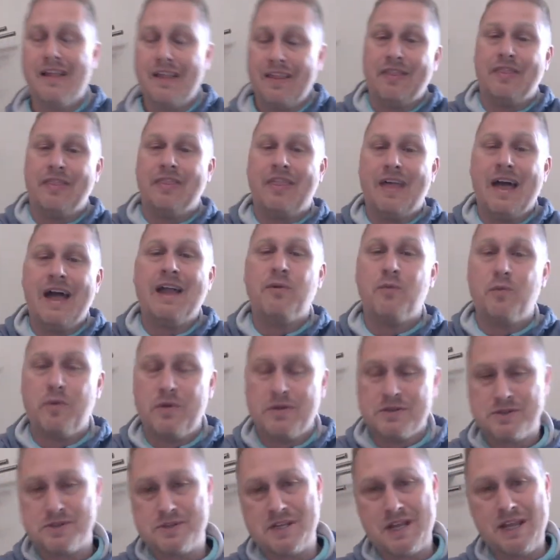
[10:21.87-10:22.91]
then
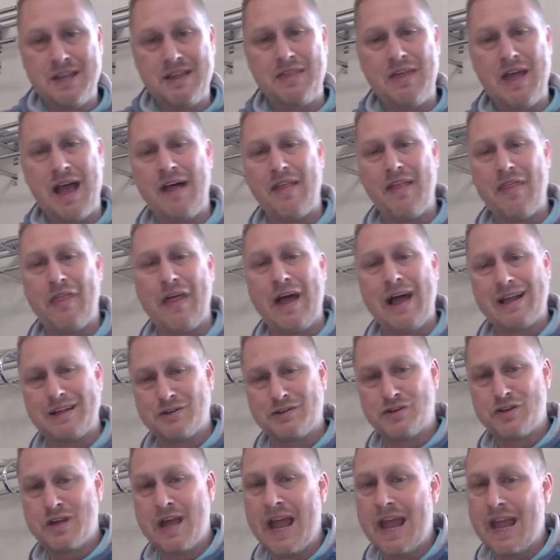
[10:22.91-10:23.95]
we'll see that that
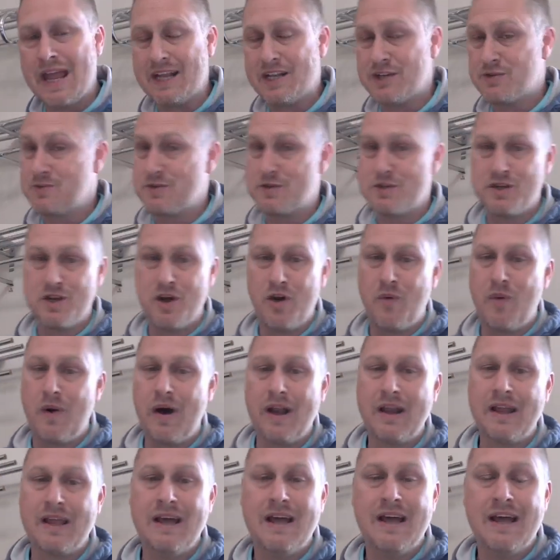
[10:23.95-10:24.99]
change but you know
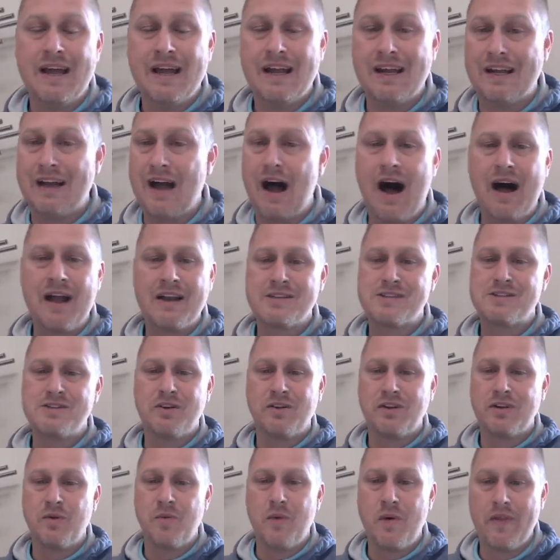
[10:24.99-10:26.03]
what god is the
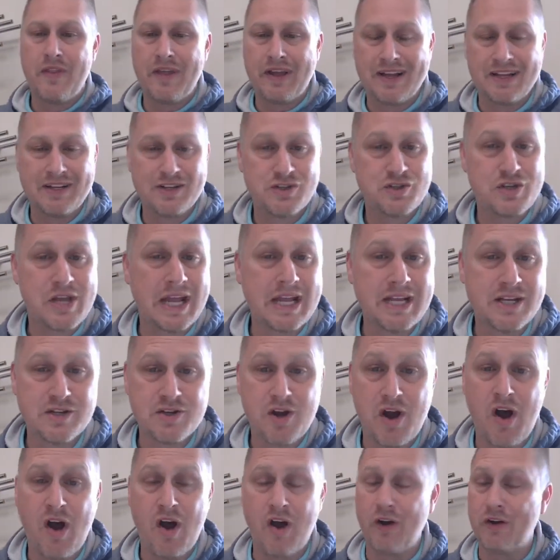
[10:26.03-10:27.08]
only one that can change
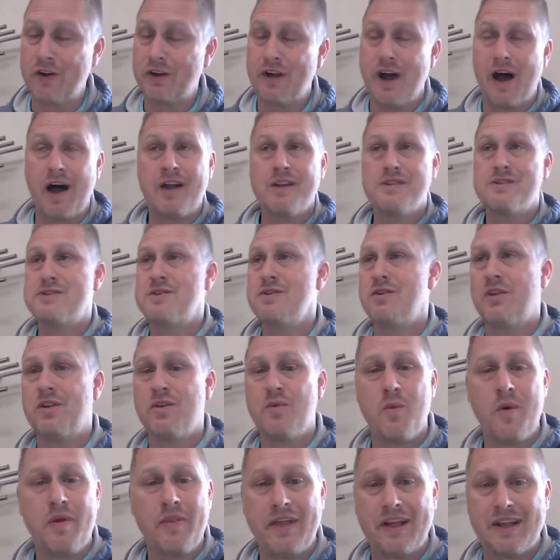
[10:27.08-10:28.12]
a heart god is the only
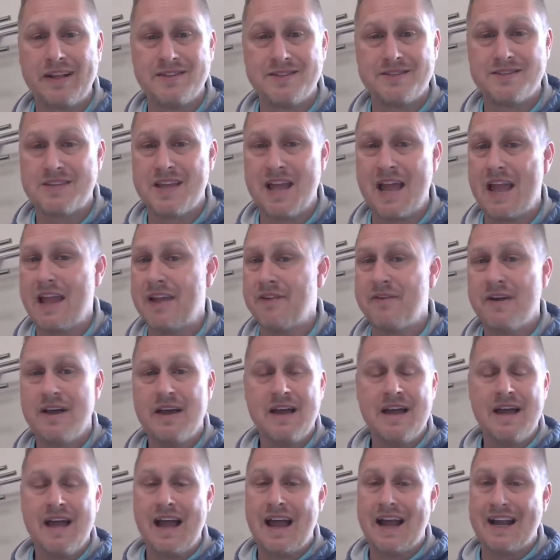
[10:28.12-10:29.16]
one that can save
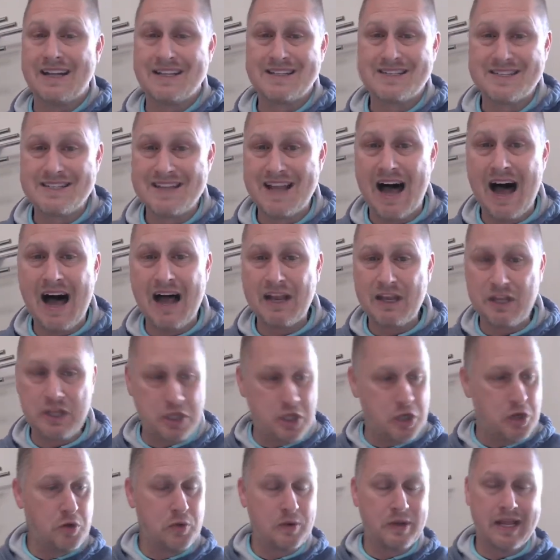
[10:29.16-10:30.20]
and it's not
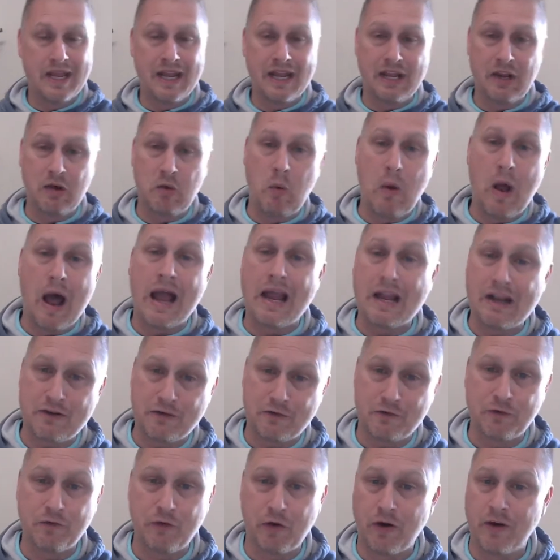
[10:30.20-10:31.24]
you getting right
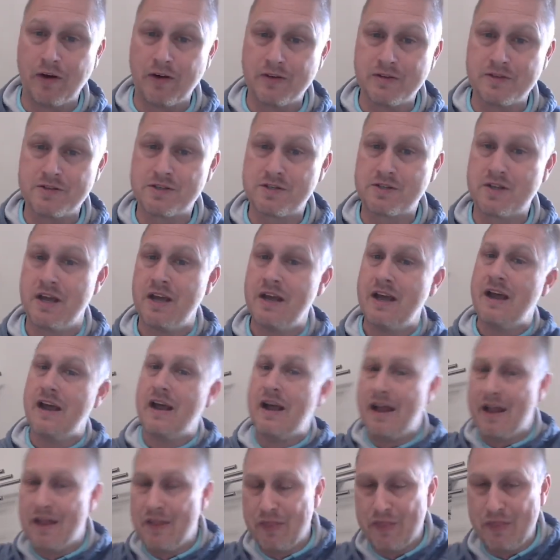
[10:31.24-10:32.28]
first
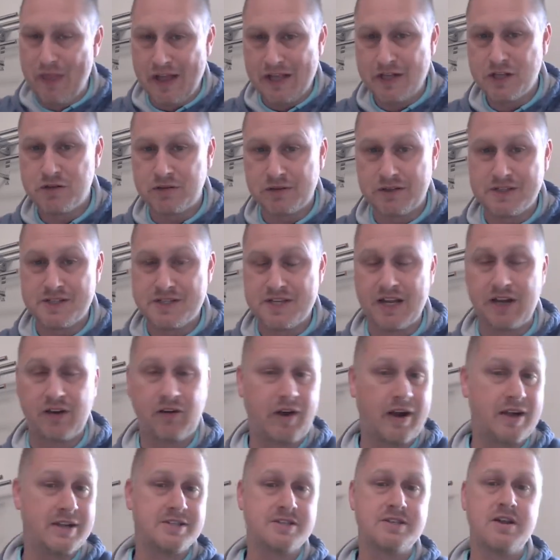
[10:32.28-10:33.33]
and then trusting
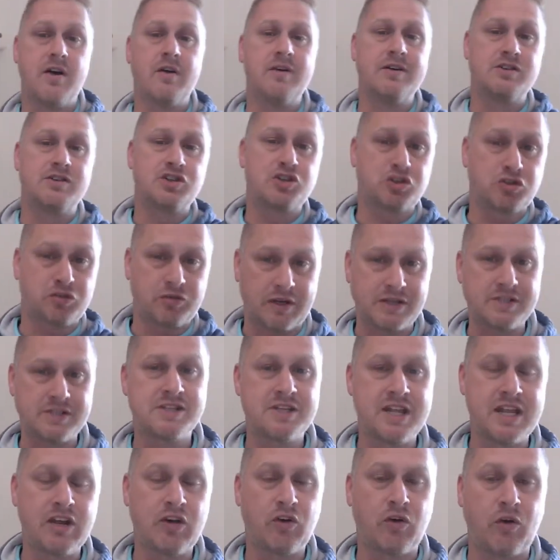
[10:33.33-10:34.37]
christ no it's
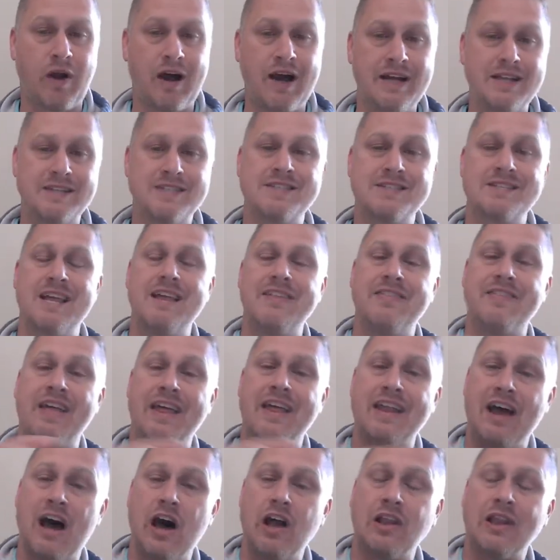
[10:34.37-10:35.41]
trusting christ and
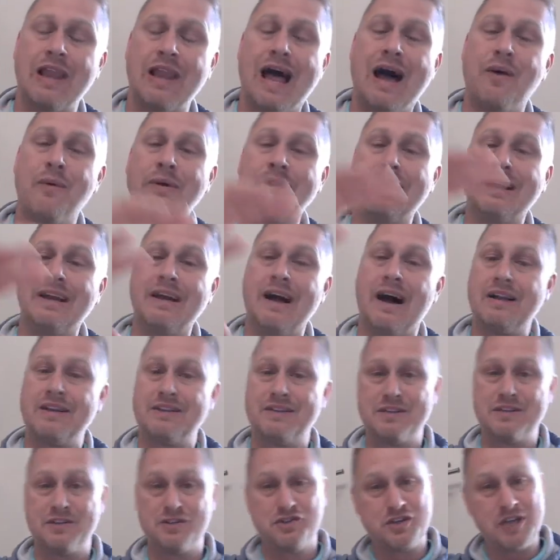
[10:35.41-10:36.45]
then allowing
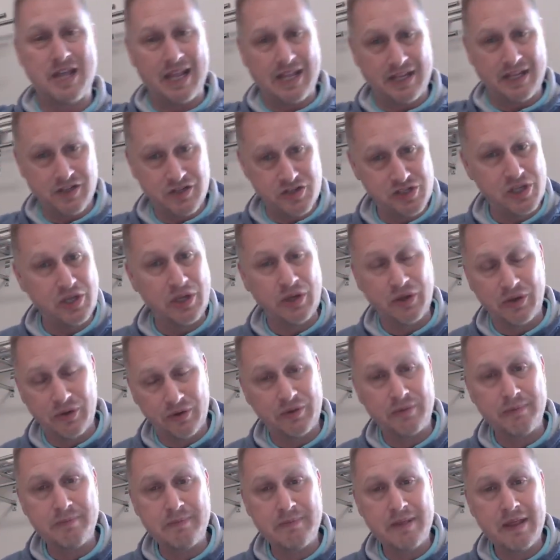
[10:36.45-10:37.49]
god to change you